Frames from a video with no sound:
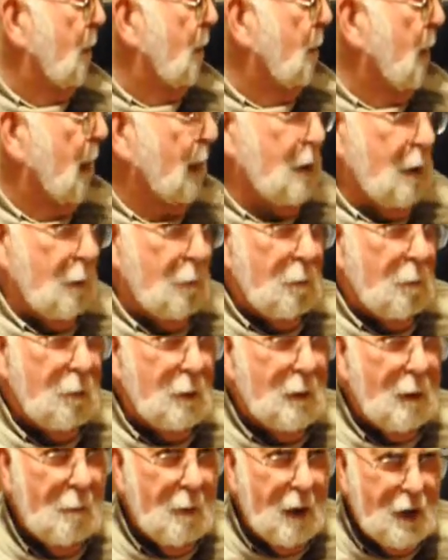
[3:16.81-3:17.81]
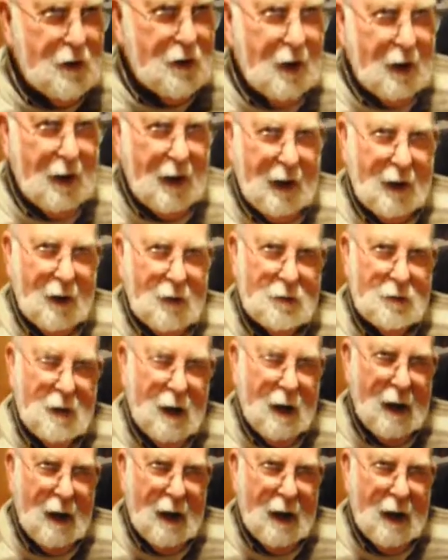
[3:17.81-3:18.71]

But the mission is